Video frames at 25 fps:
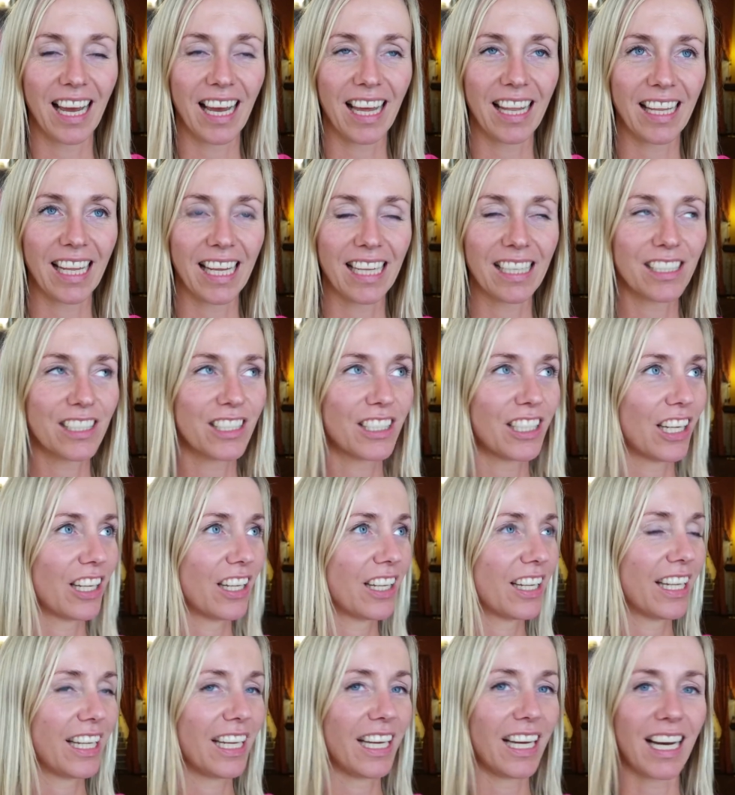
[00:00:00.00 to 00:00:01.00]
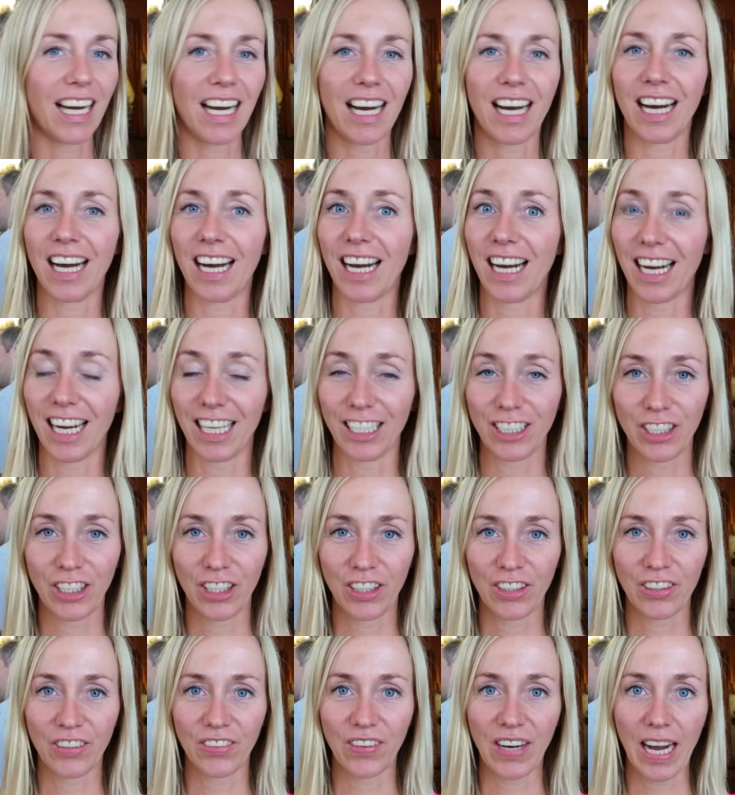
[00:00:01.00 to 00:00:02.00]
And then suddenly I
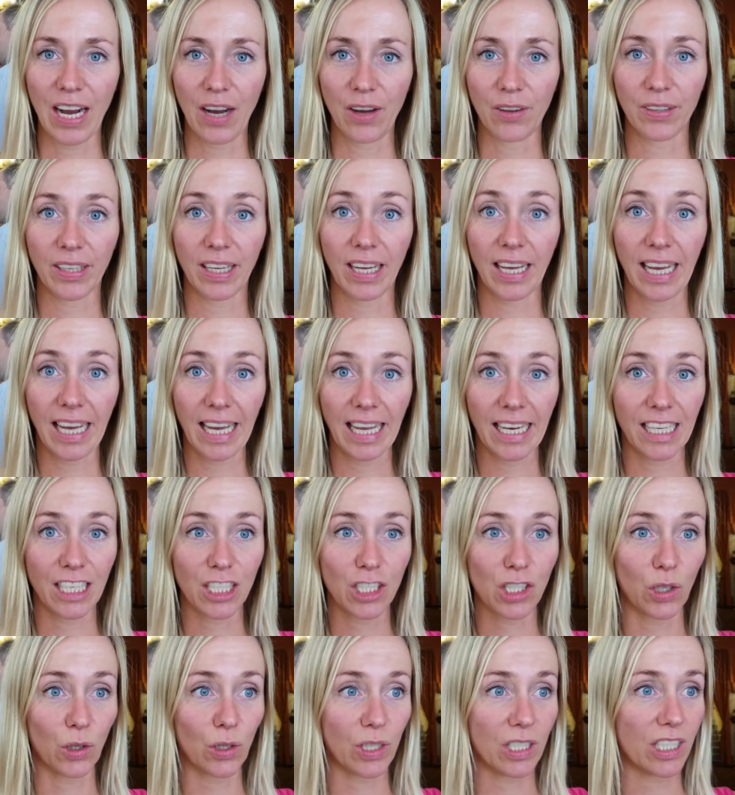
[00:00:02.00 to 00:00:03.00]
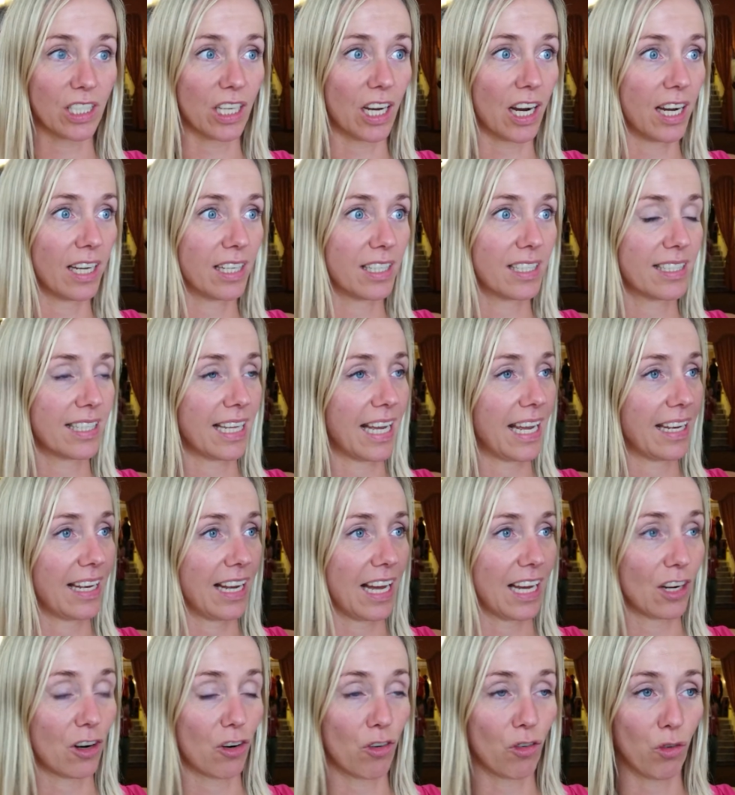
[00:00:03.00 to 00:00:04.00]
turned around and I saw a sign said
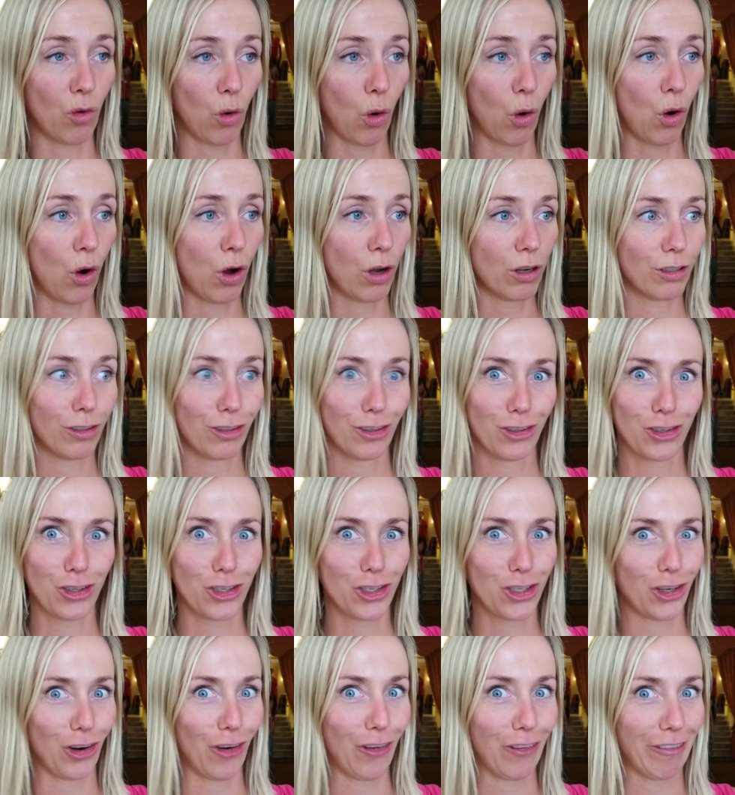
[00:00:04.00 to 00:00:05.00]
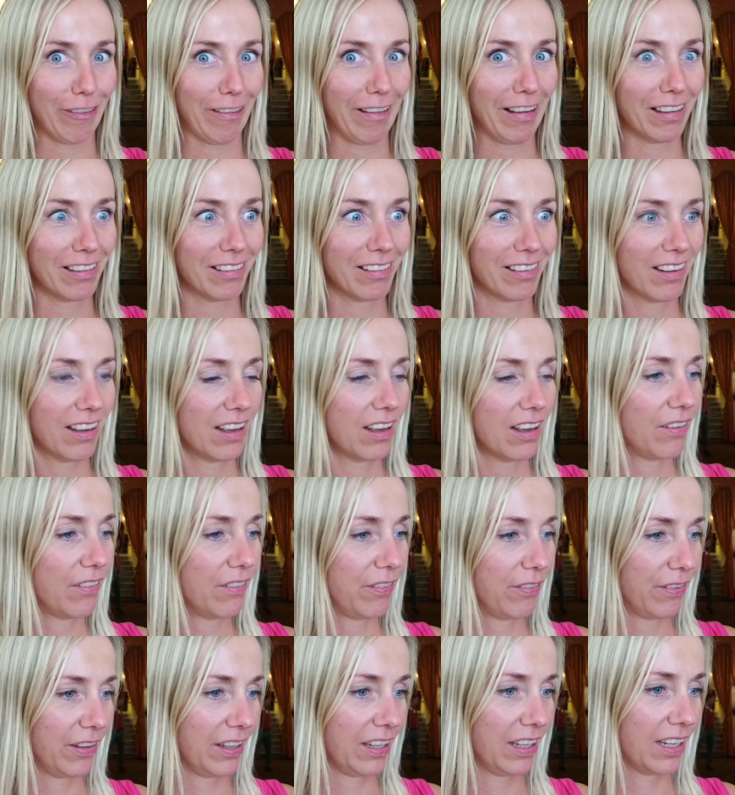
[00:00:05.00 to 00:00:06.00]
like raw chocolate,
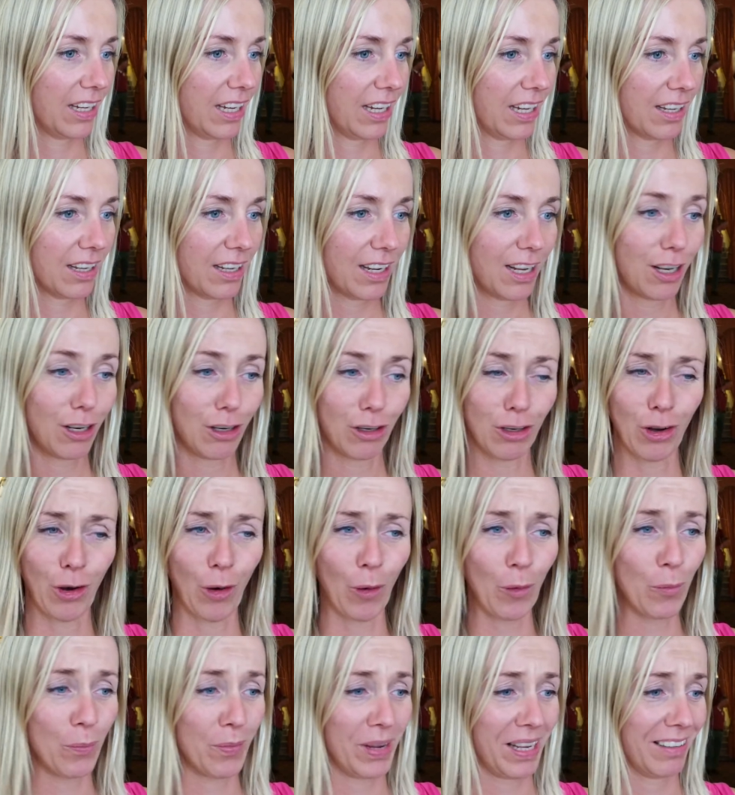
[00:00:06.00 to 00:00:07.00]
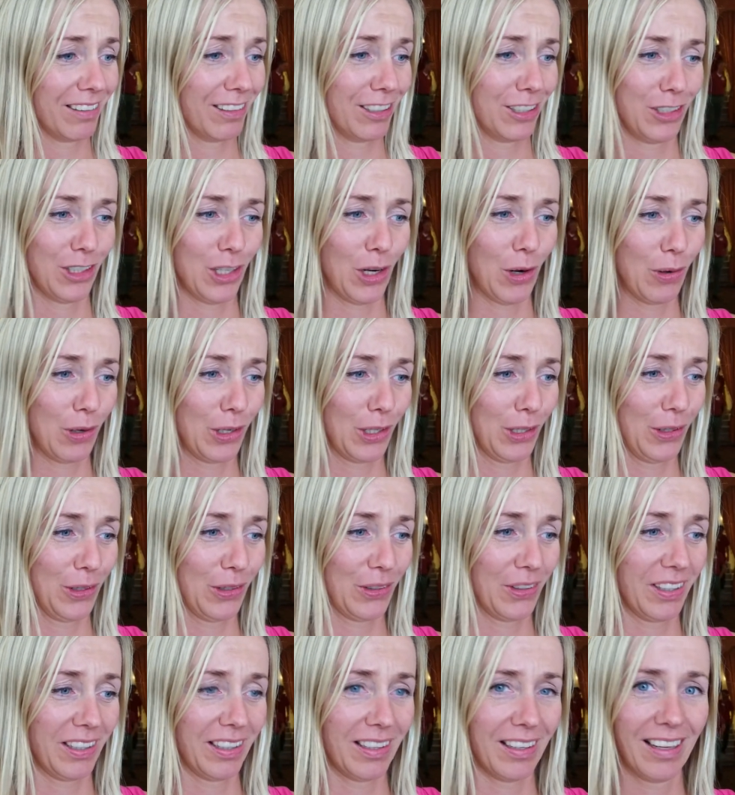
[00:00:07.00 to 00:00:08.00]
vegan, no milk, no
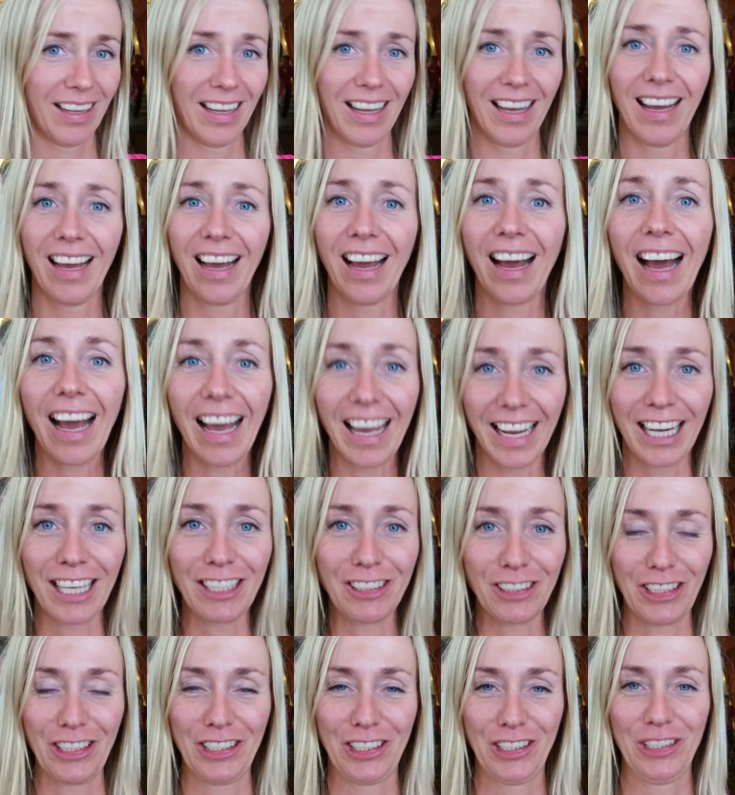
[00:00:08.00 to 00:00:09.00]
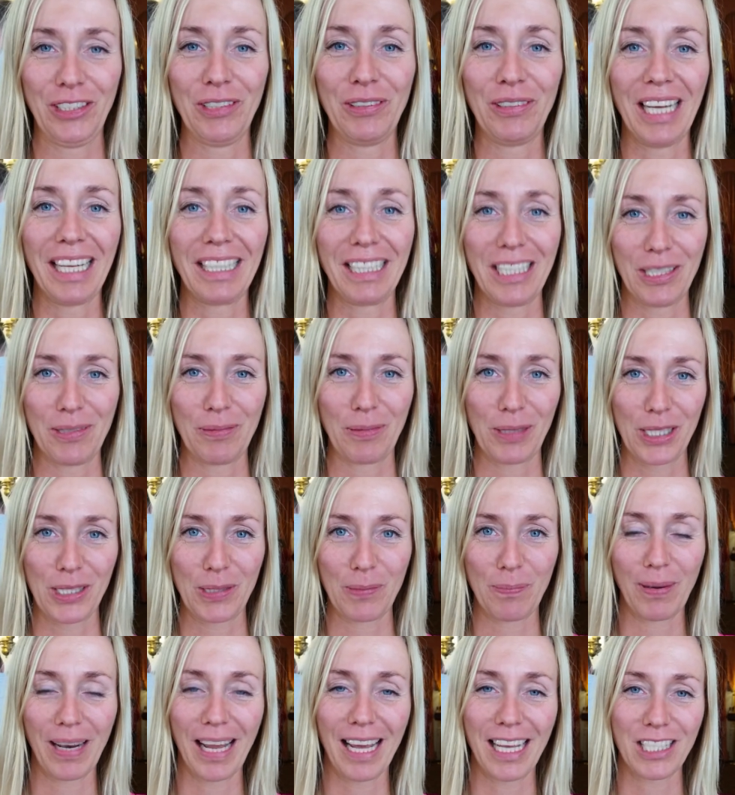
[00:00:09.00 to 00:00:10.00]
gluten. And I just knew that this was
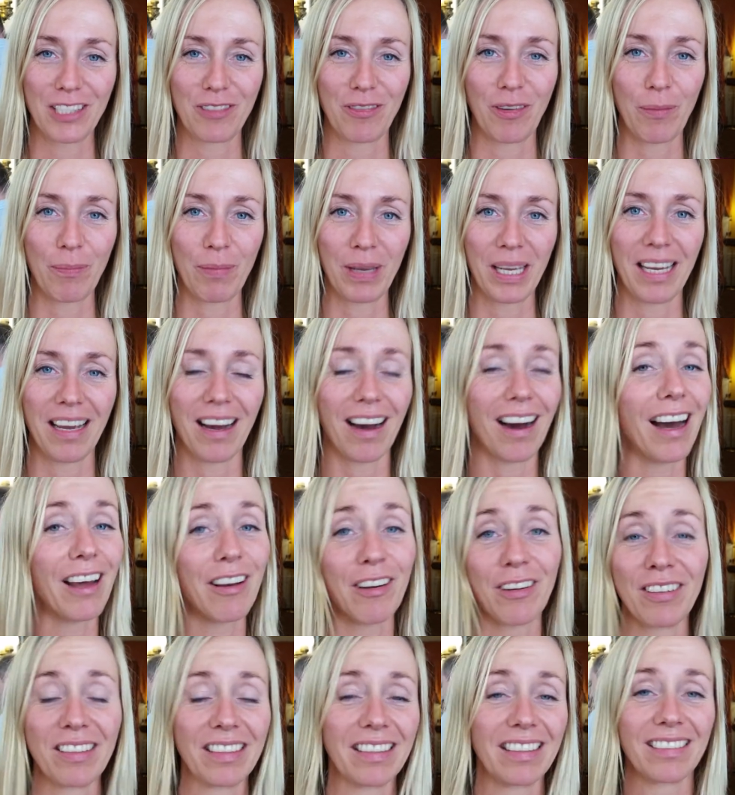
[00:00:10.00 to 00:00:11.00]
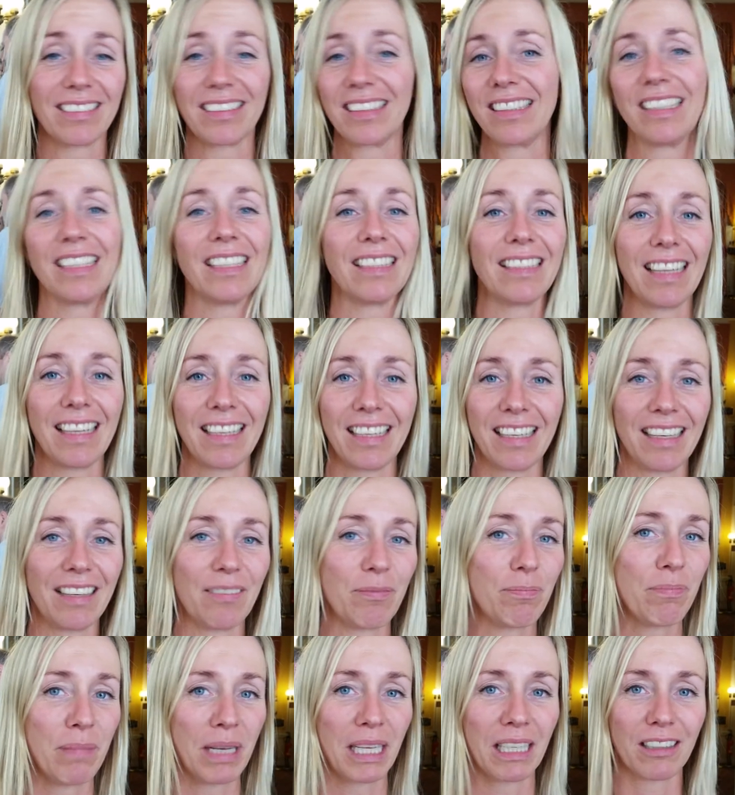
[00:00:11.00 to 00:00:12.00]
the place for me. I don't eat any
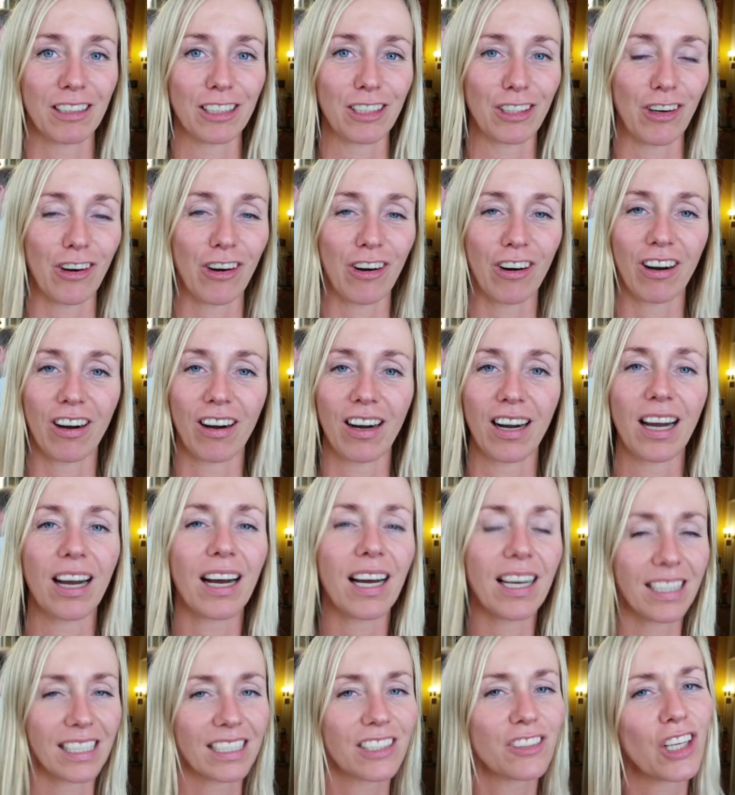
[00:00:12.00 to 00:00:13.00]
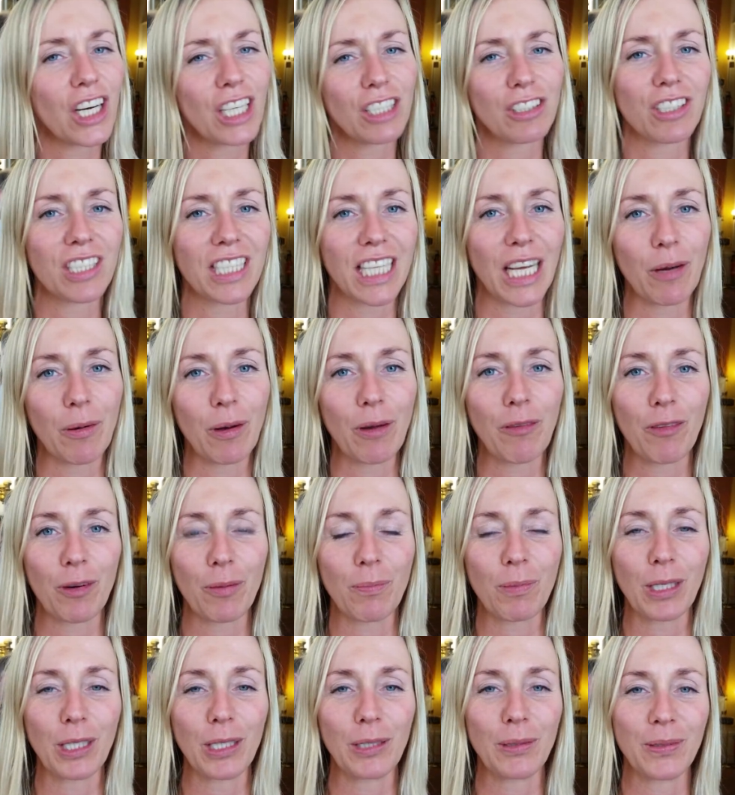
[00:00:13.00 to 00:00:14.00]
milk and I try to stay away
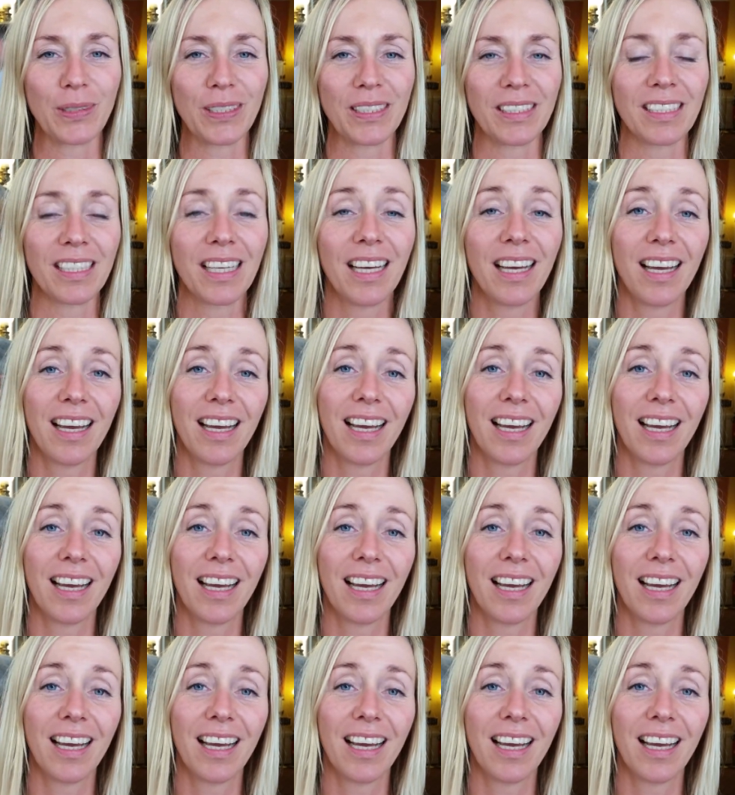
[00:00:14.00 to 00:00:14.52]
from gluten.